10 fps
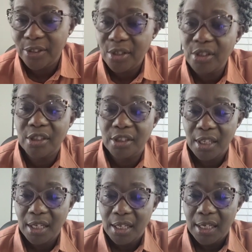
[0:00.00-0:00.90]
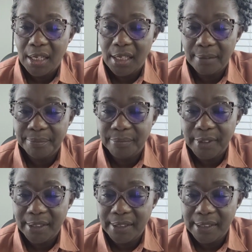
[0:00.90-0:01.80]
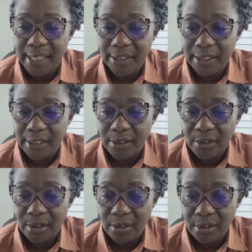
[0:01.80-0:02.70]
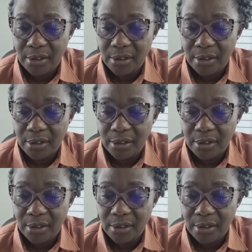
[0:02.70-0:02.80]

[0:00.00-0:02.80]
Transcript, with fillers: not, um, the incident is not,